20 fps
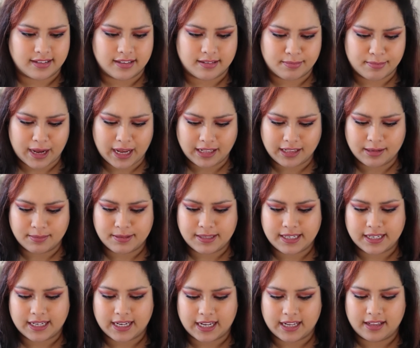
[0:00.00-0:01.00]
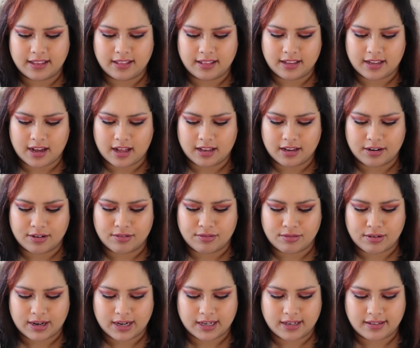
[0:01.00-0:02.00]
it's matte lipstick in the color
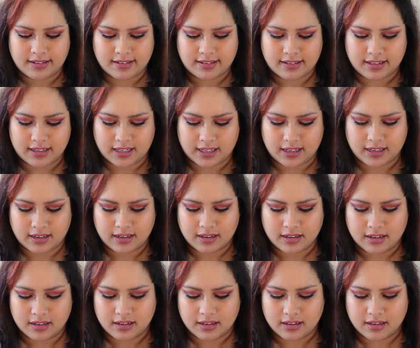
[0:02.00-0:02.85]
Red Sea.